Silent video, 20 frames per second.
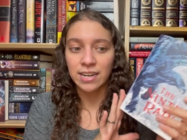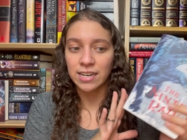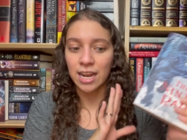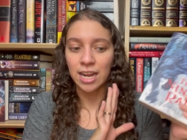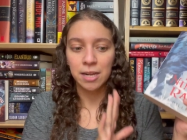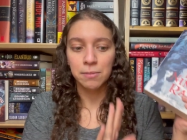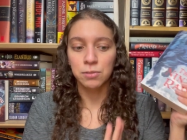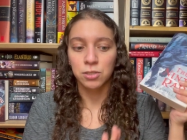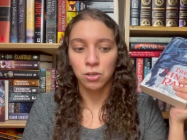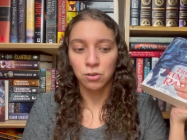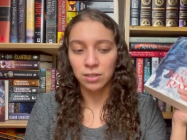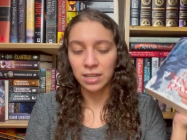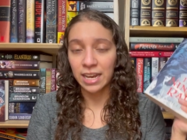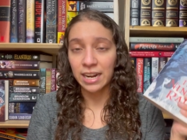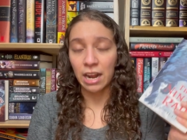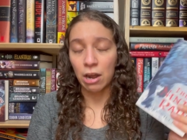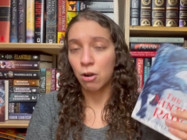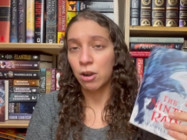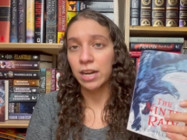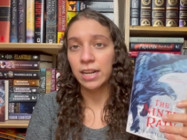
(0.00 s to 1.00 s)
I am so glad
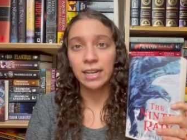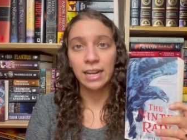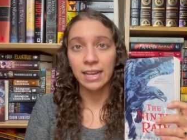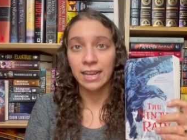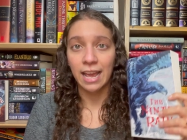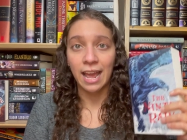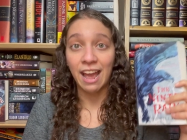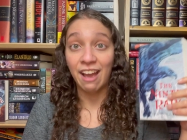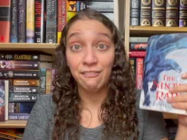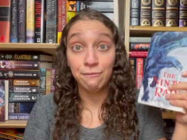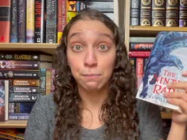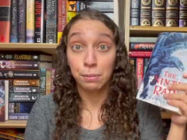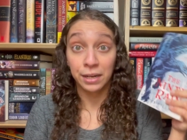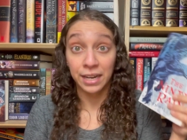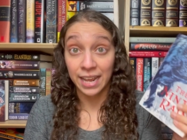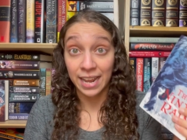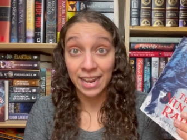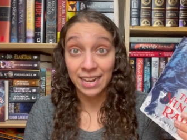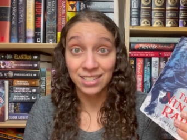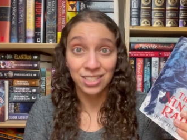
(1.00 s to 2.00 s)
I already like have
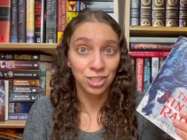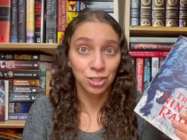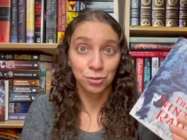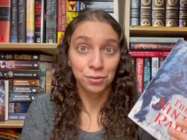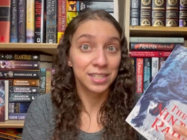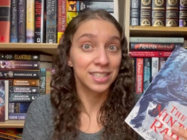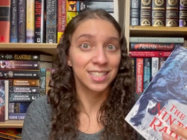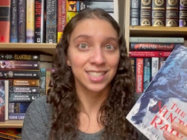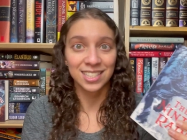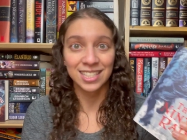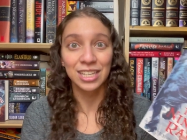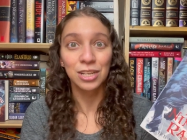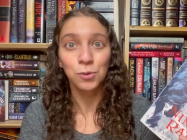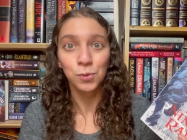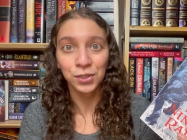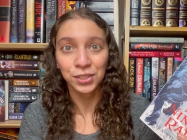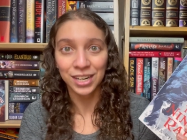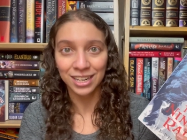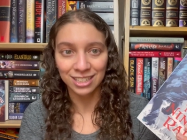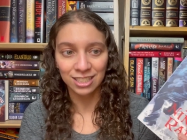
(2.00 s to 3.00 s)
plans to read the sequel
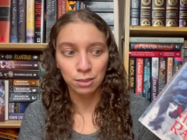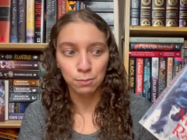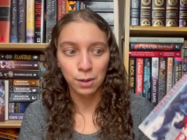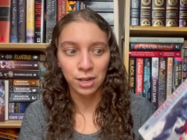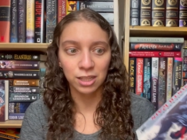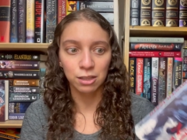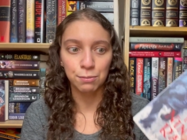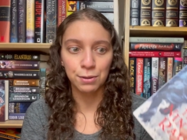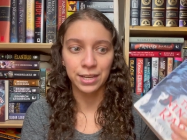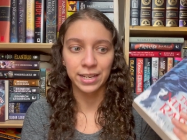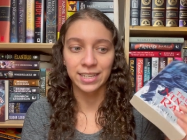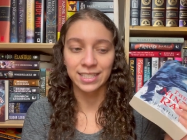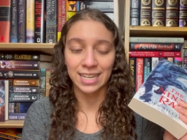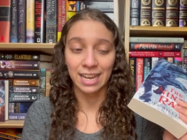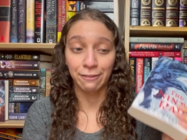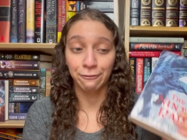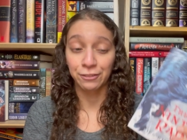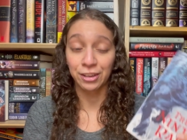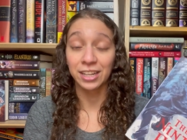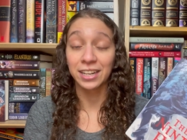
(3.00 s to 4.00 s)
next month, because I
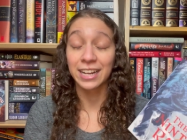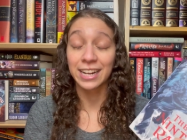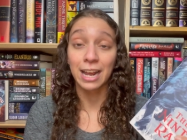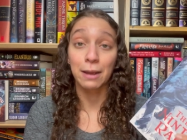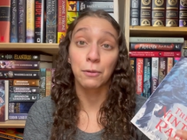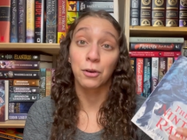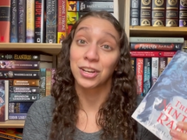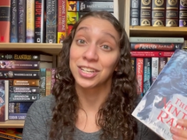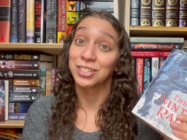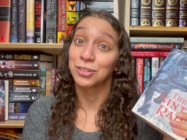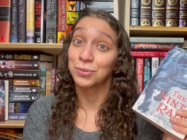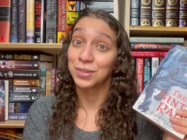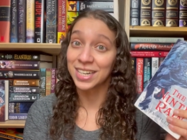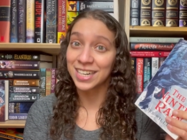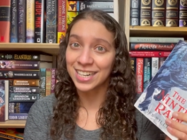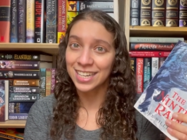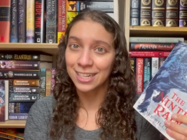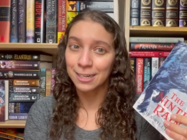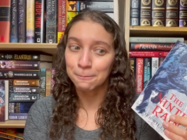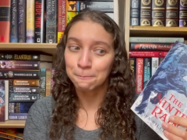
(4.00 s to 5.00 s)
feel like I'm going to need
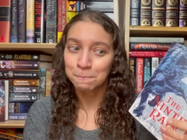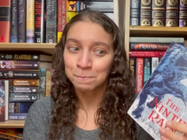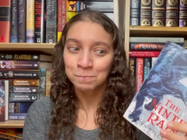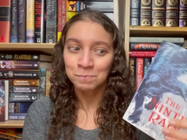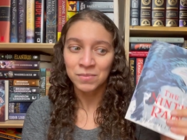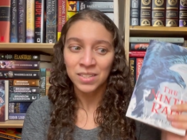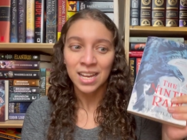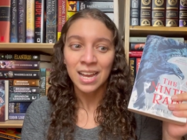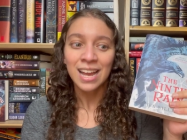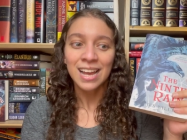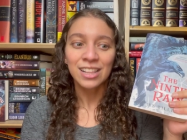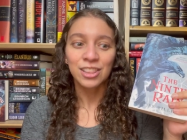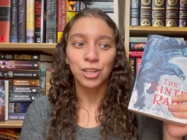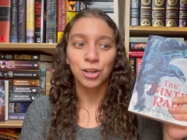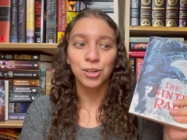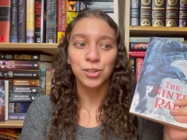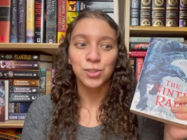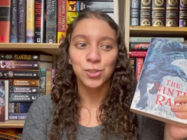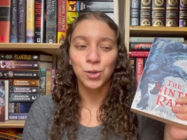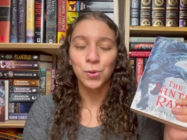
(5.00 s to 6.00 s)
it. There
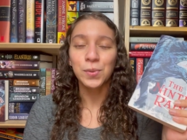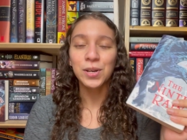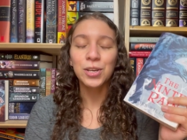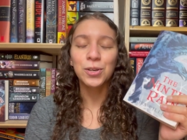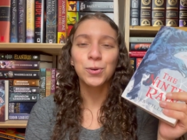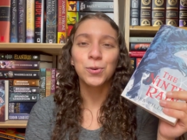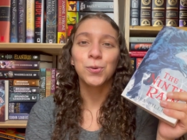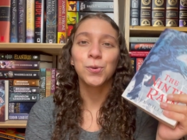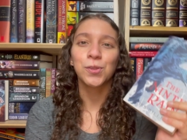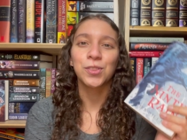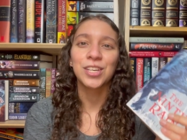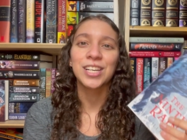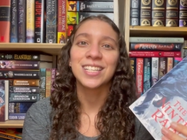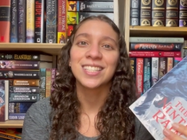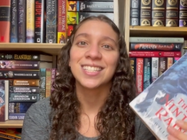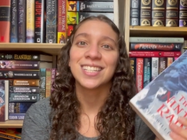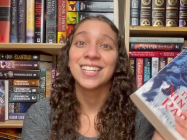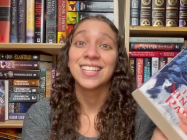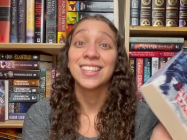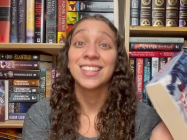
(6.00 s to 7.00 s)
are so many cool things
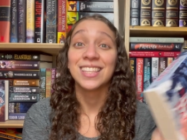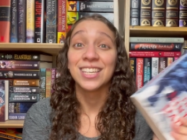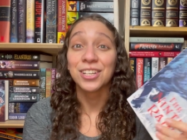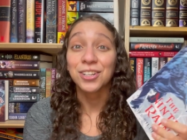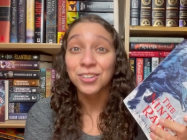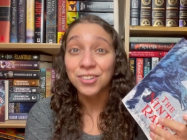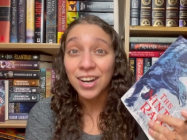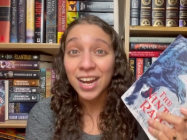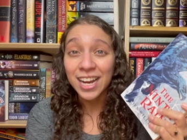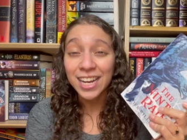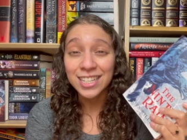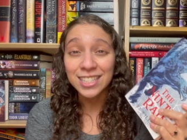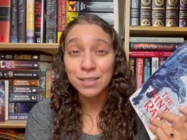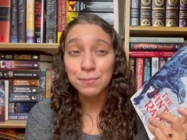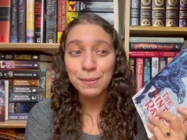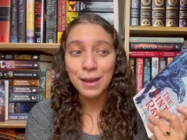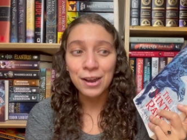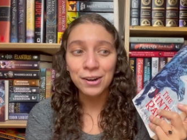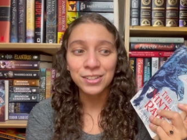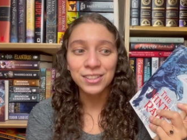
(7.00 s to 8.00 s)
to theorize
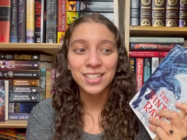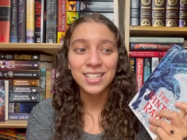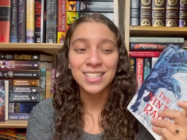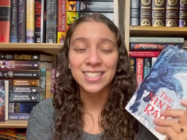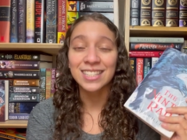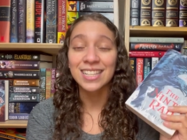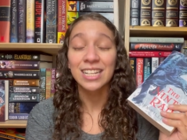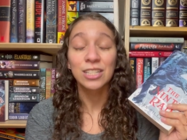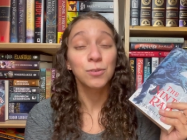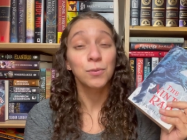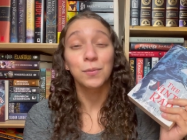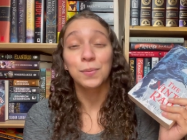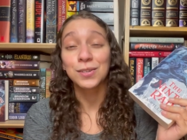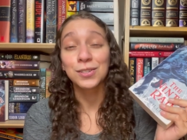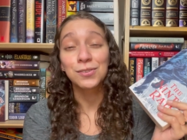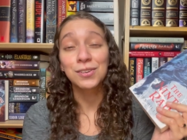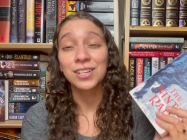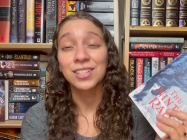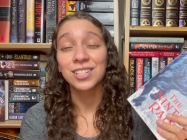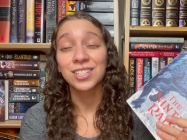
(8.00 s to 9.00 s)
about in this, and that's what we've been
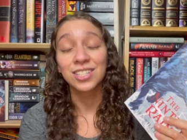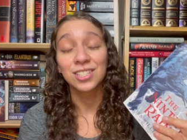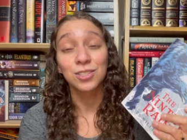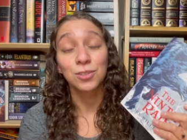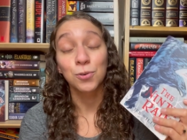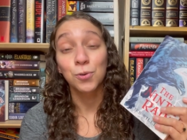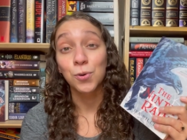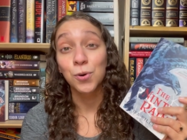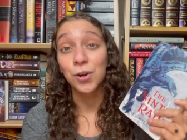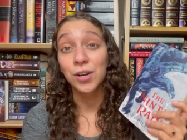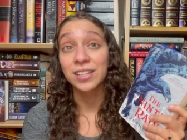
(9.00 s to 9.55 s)
doing on the Discord.